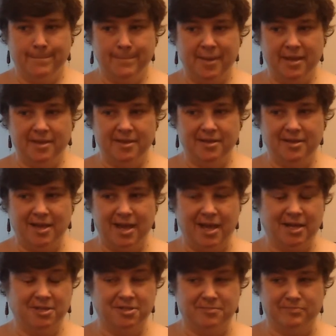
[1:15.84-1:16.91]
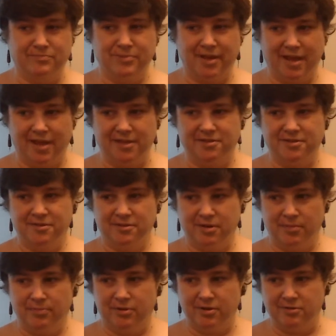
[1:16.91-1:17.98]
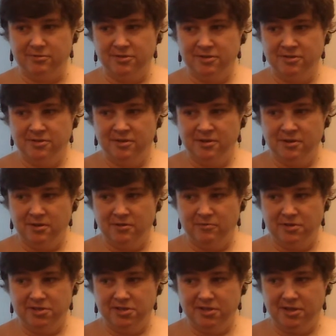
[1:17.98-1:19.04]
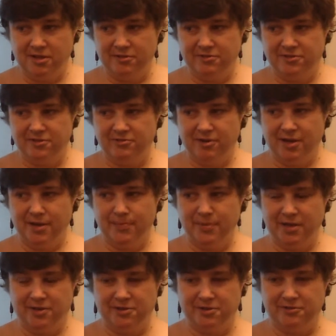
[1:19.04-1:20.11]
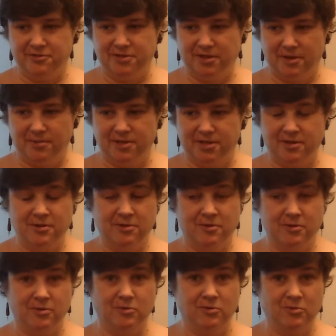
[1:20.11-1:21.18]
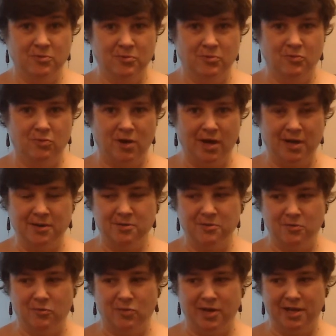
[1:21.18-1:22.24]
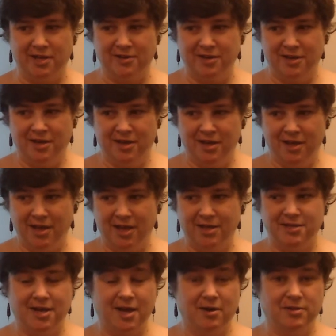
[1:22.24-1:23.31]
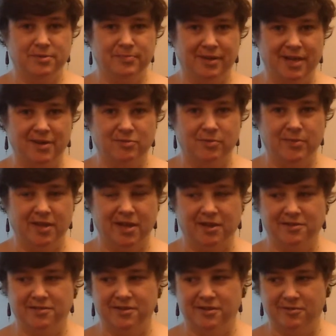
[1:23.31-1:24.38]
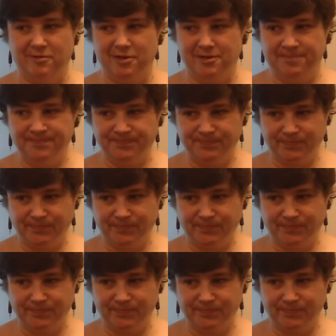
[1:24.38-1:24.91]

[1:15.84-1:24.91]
making action plans approach, which includes drawing pictures of the who, what, when, and how the plan will be executed.